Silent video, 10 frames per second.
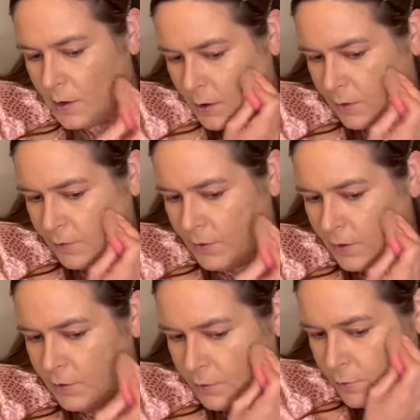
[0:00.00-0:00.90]
I feel
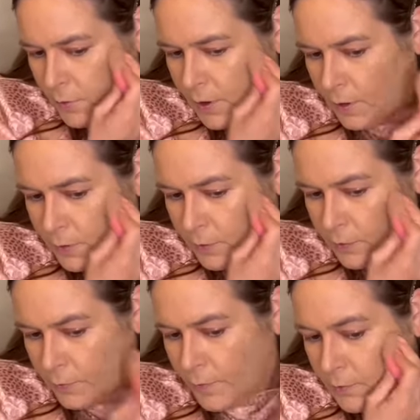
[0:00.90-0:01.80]
these three are just
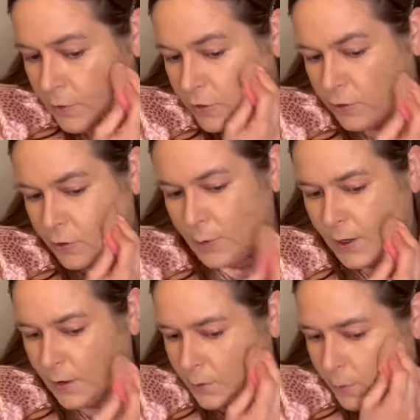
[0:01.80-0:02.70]
very
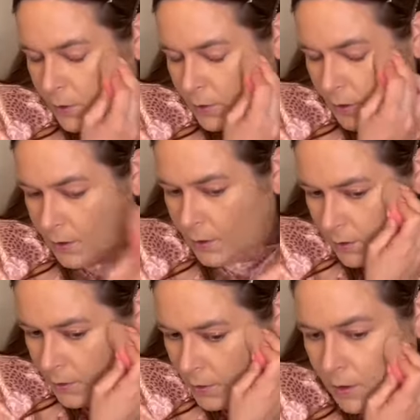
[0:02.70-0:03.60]
showing when I
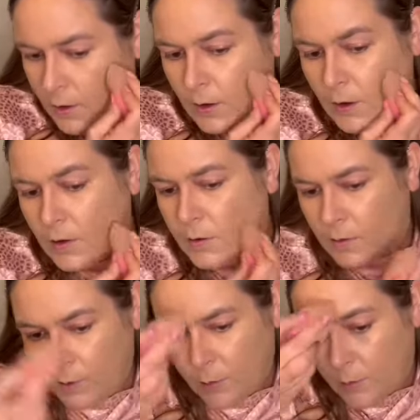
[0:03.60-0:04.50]

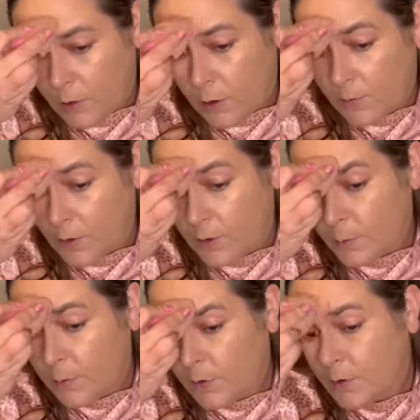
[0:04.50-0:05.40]
don't cover them.